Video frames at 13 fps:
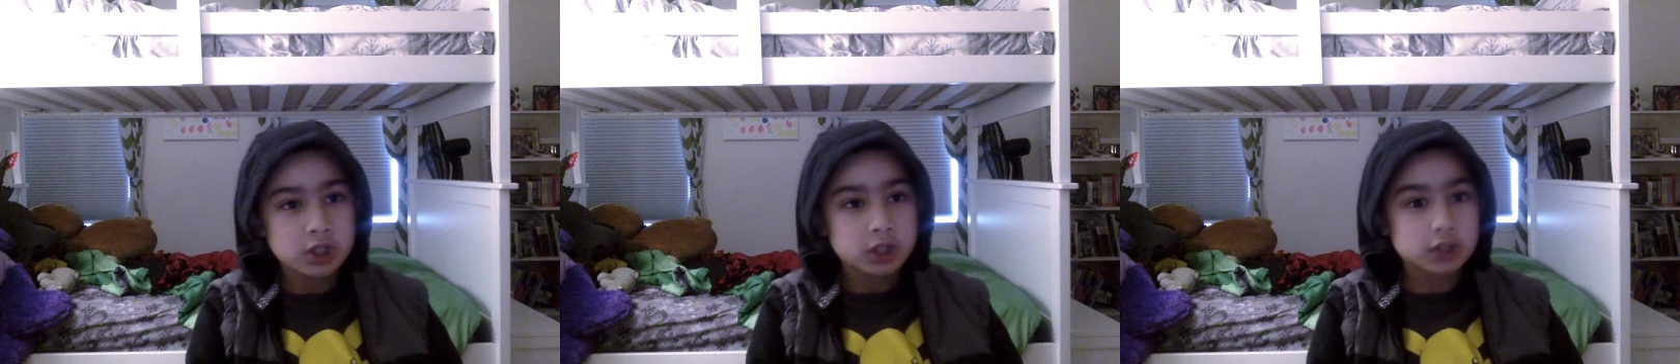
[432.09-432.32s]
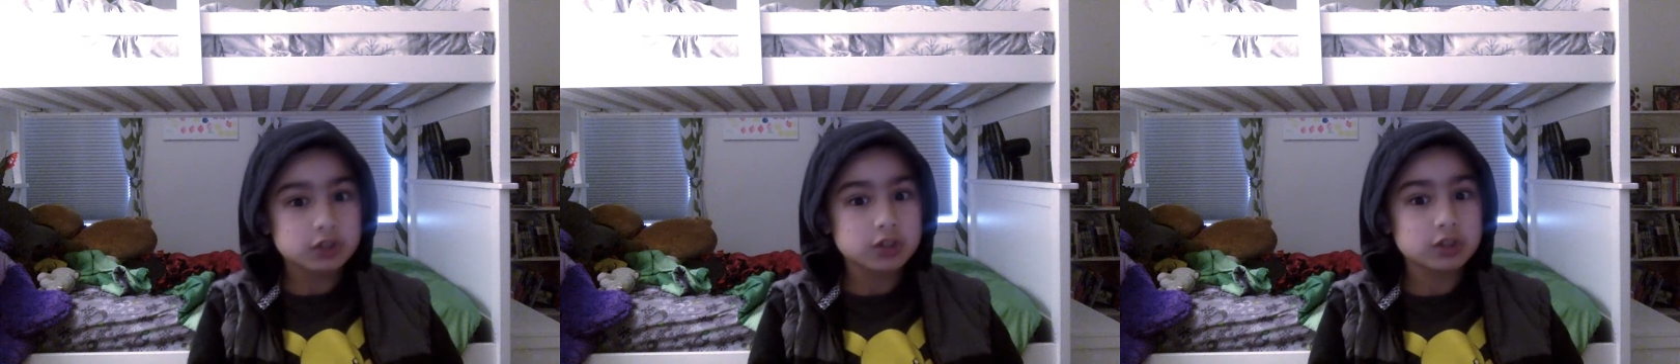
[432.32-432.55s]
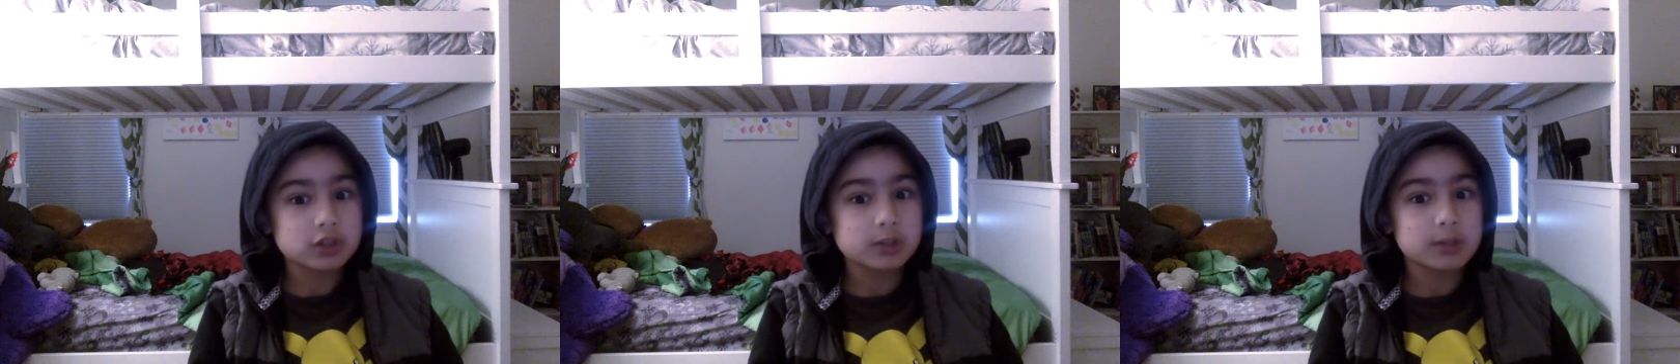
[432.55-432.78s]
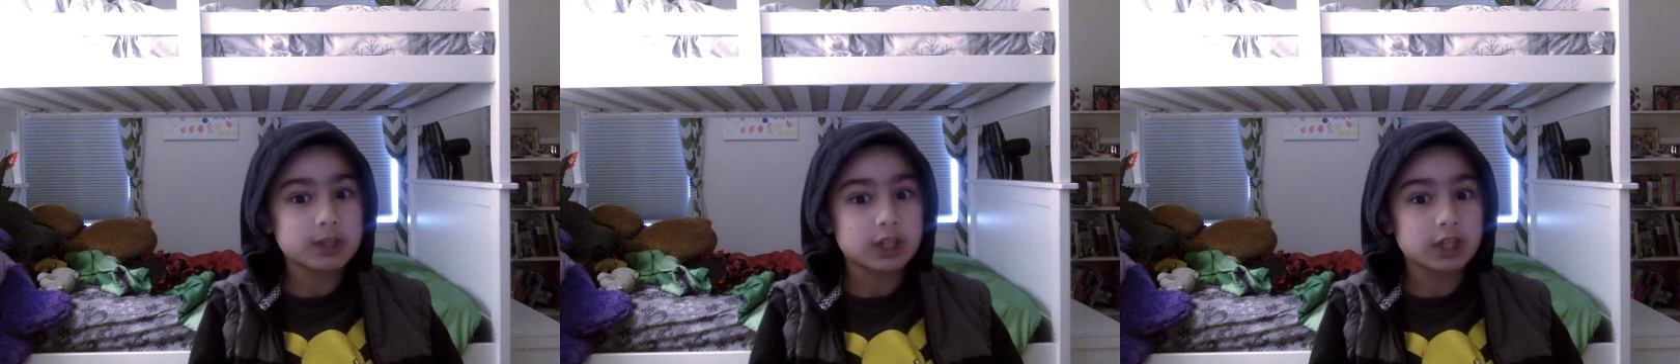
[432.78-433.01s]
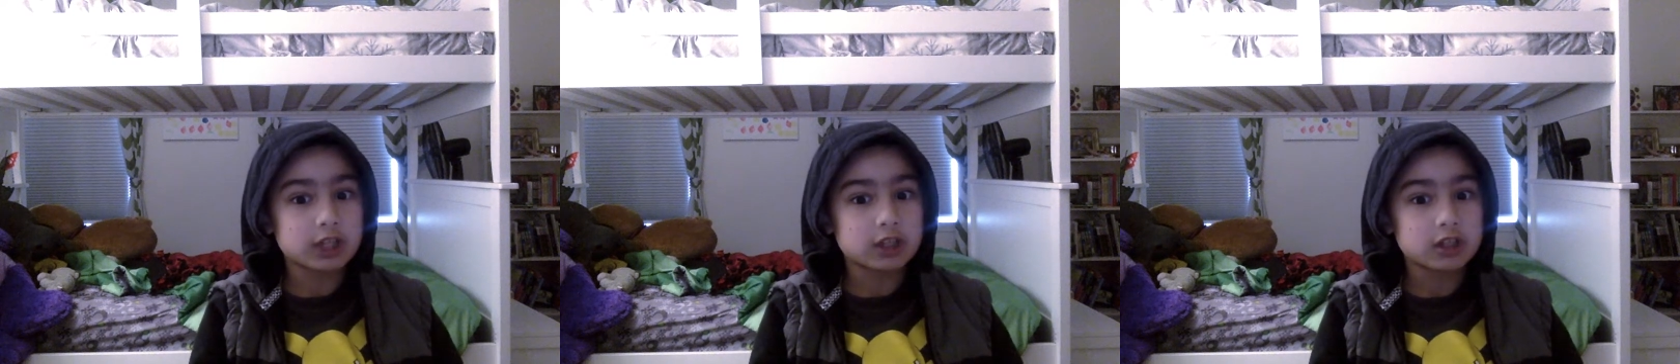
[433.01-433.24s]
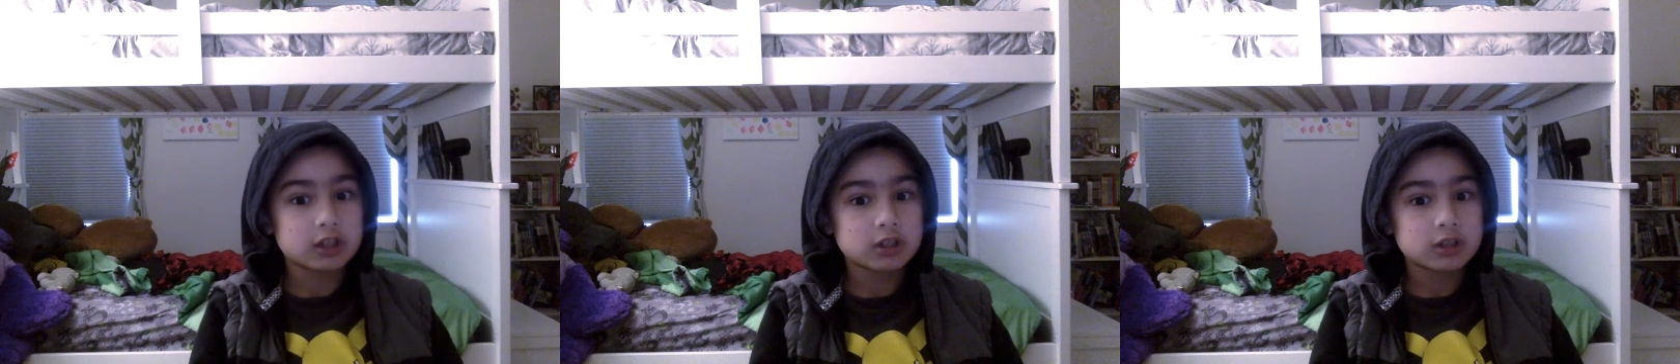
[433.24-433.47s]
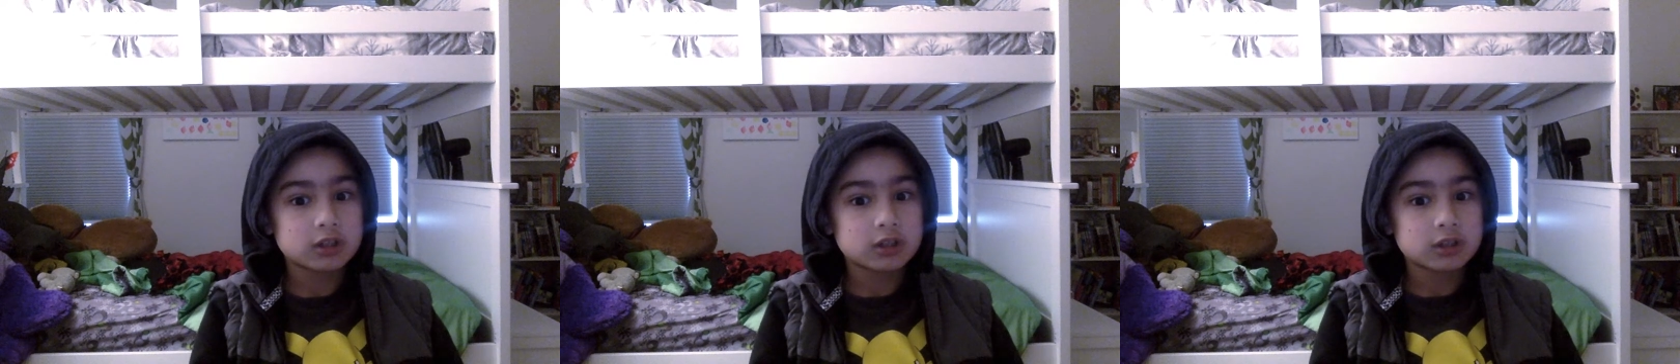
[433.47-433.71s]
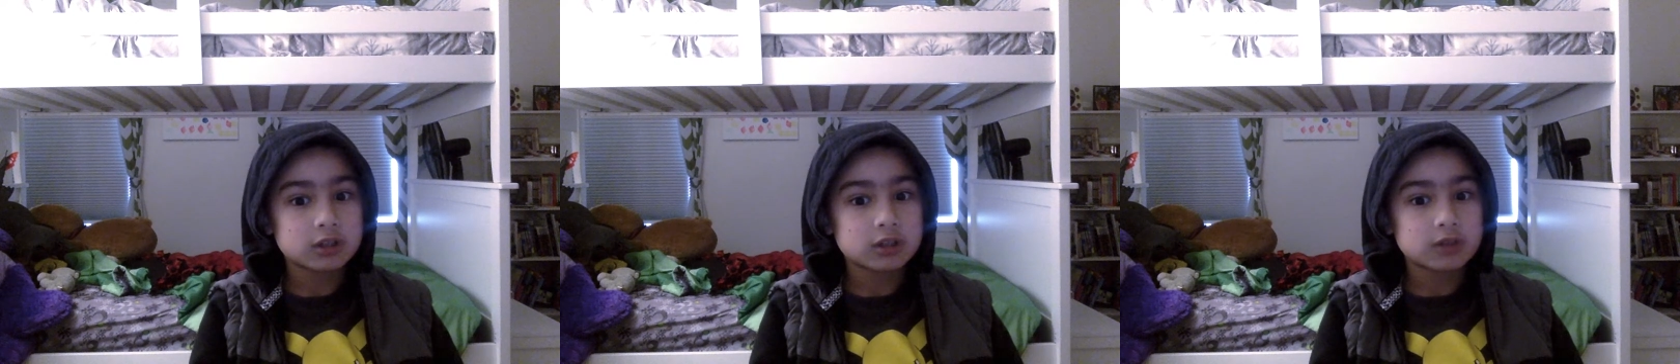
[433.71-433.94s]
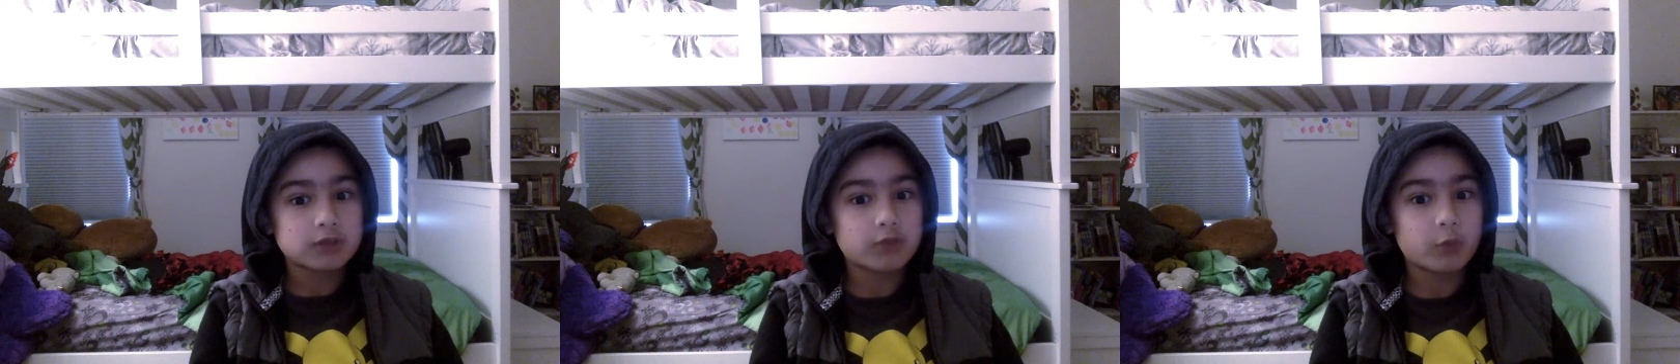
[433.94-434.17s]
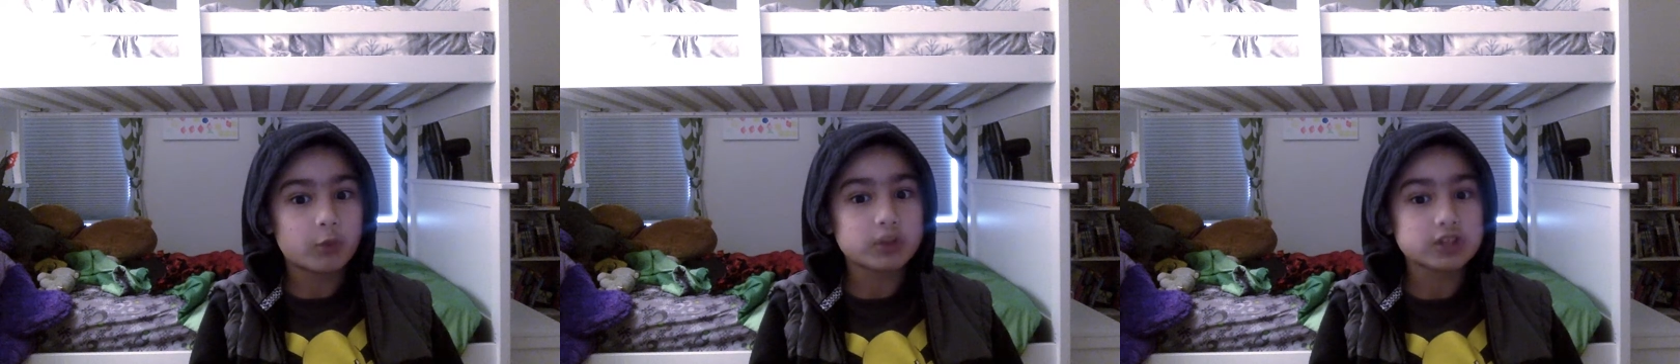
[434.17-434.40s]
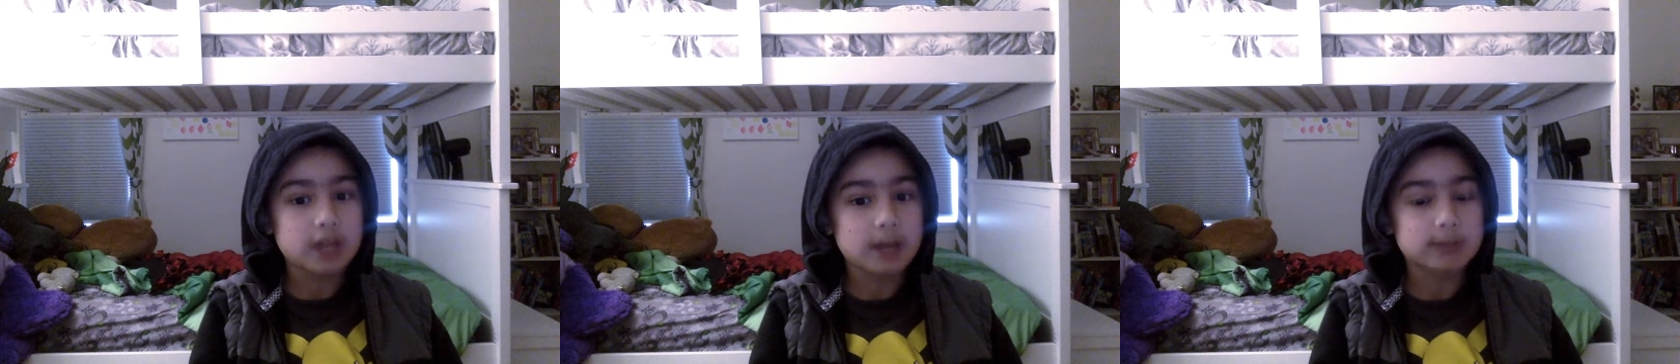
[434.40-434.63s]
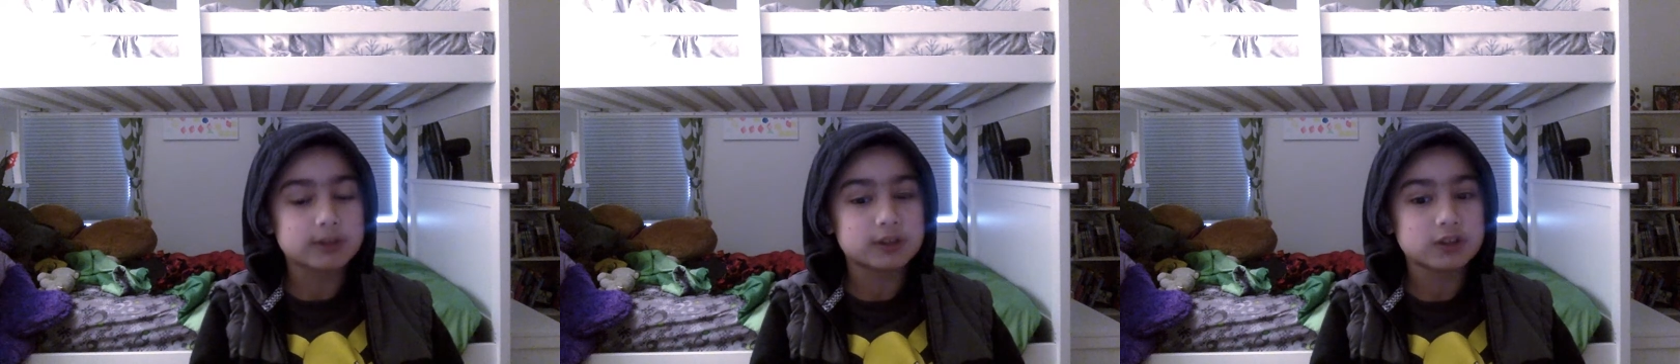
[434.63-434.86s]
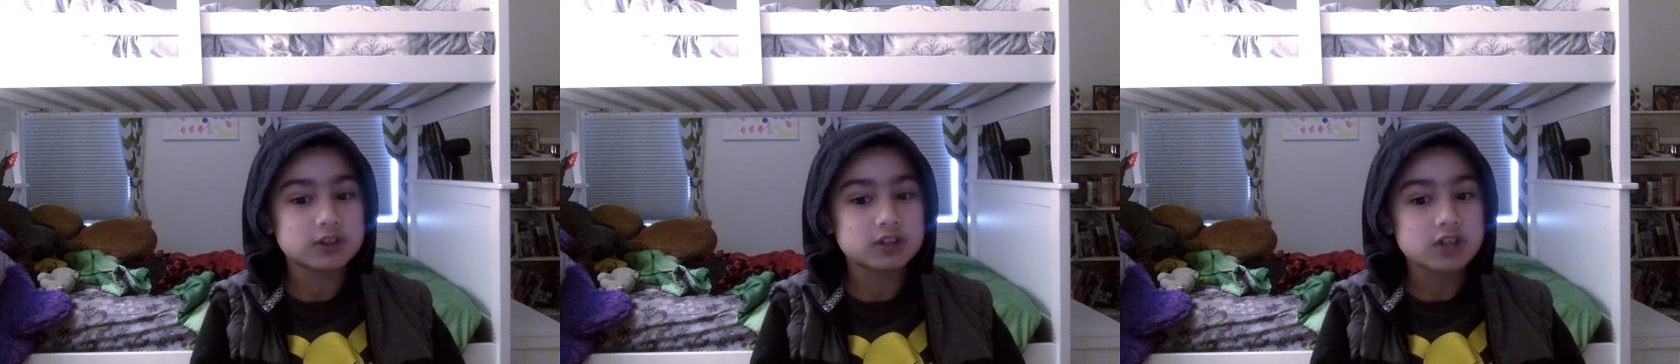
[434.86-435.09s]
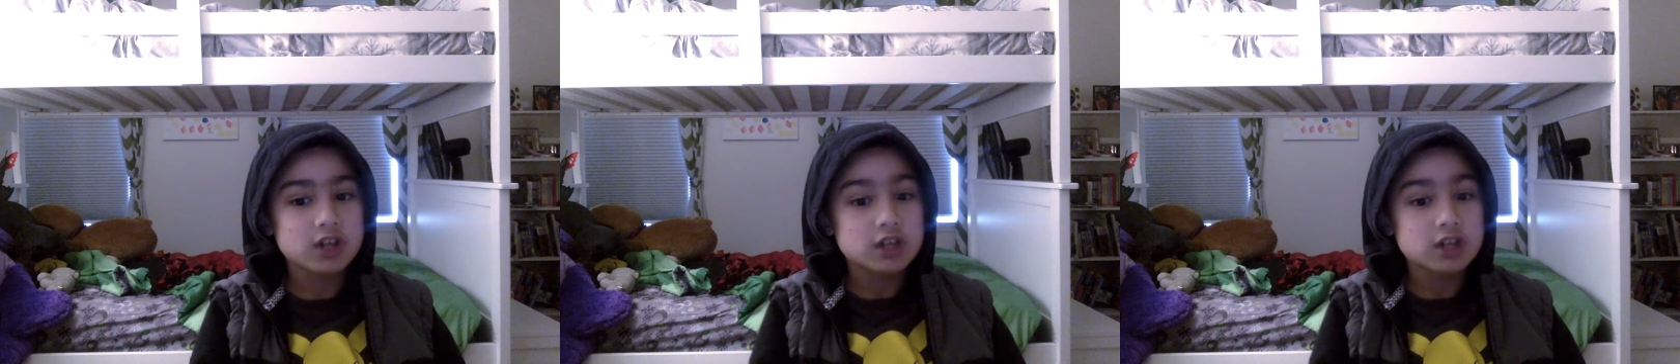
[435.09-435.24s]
Because it took me like 4 chapters